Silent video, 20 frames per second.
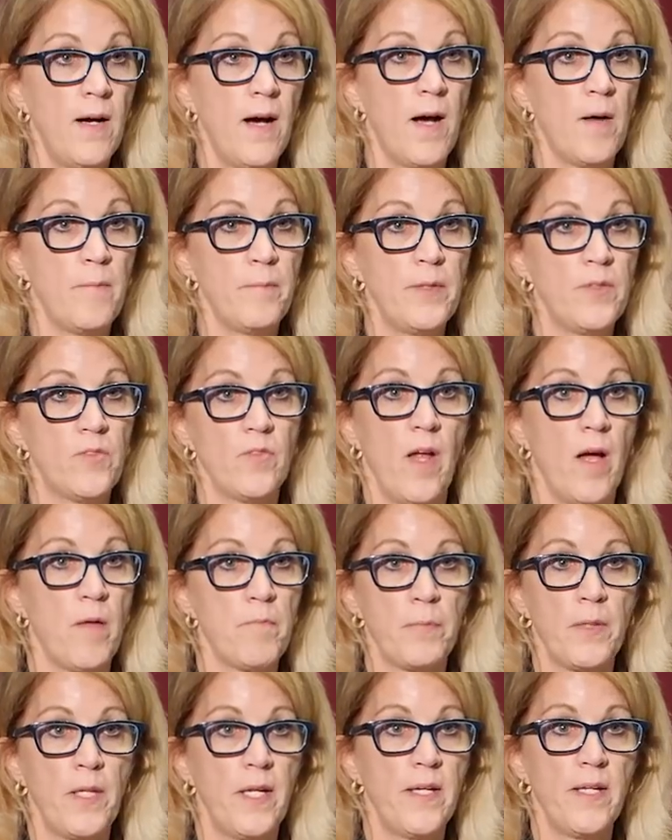It's
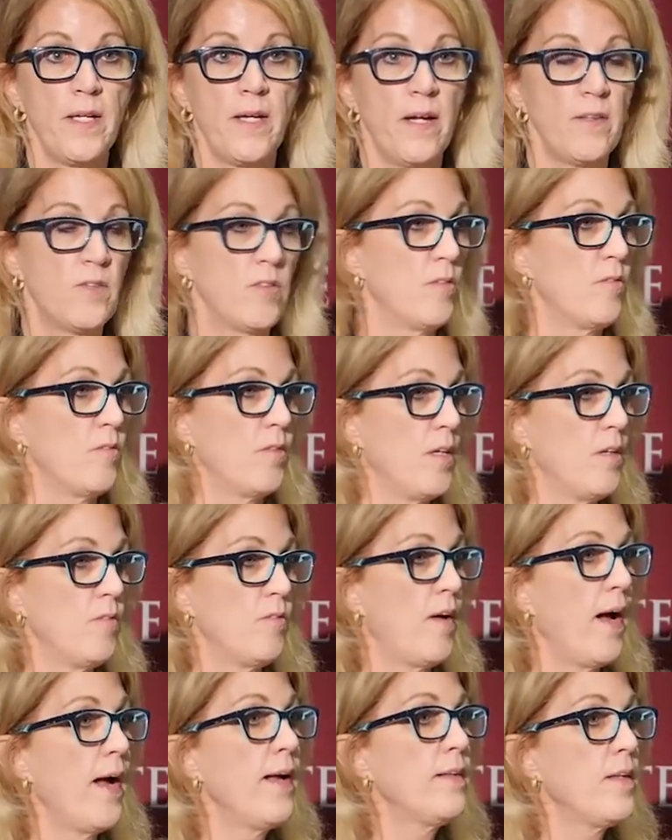not blood and guts and
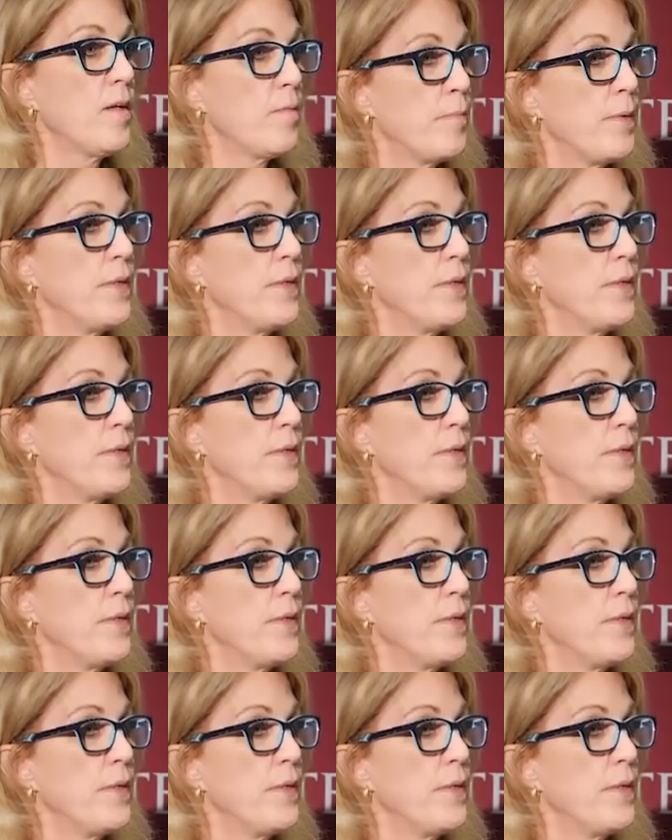violent,